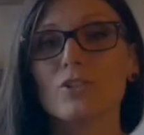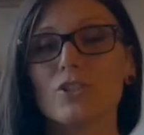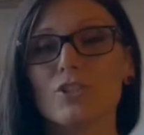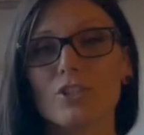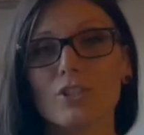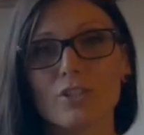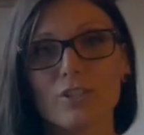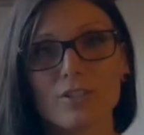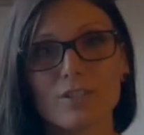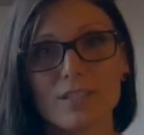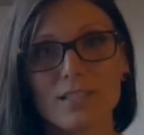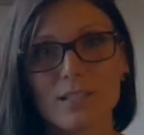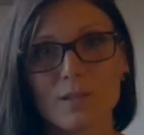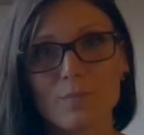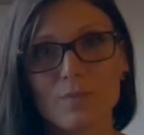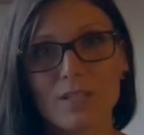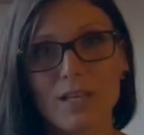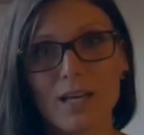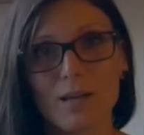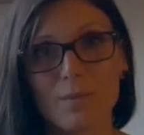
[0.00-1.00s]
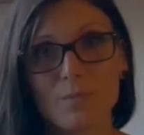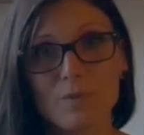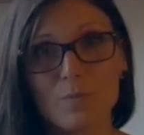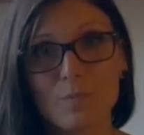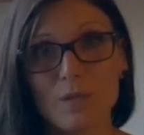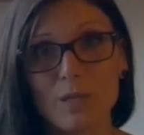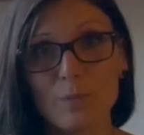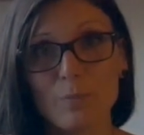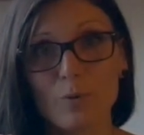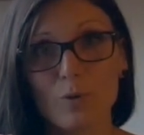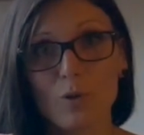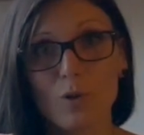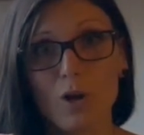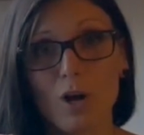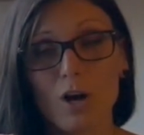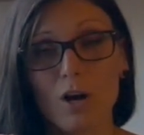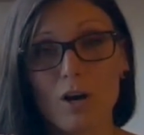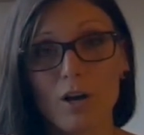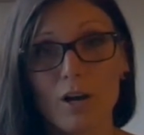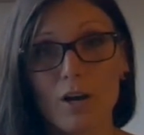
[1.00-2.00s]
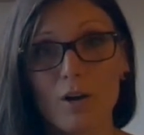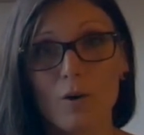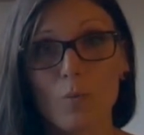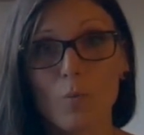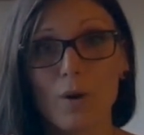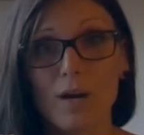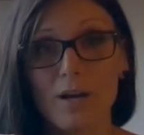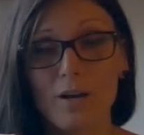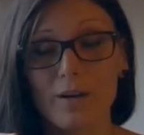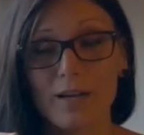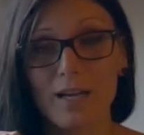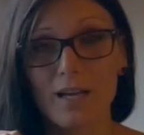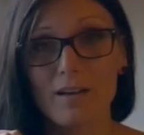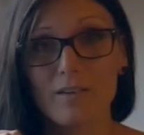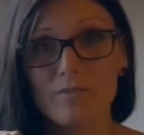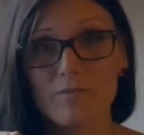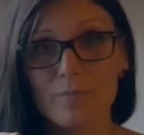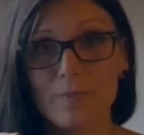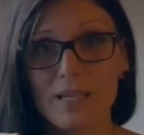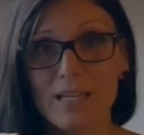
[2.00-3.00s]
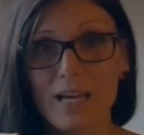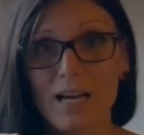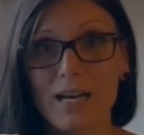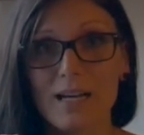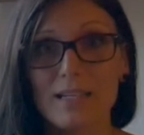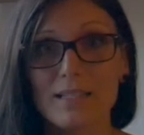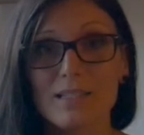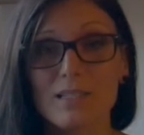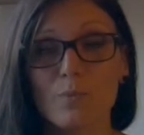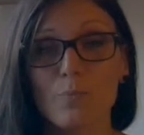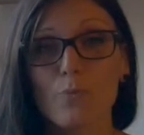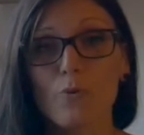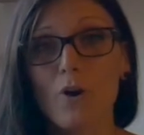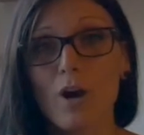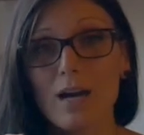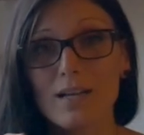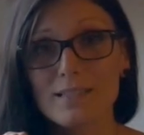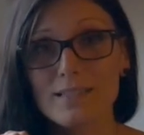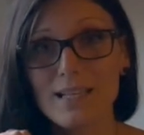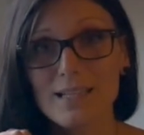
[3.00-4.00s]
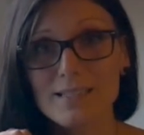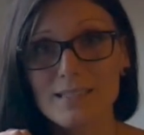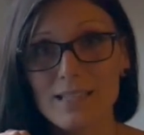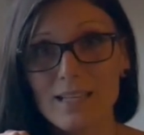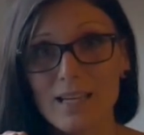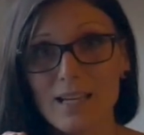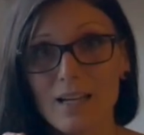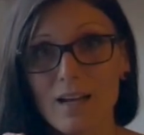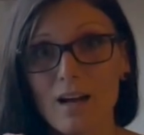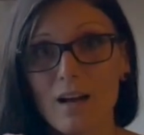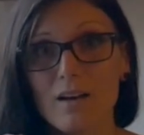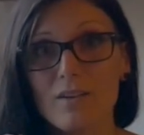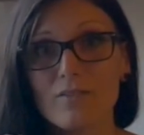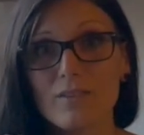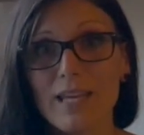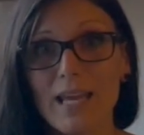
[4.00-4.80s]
Sugar, sometimes people are wary of because the processing of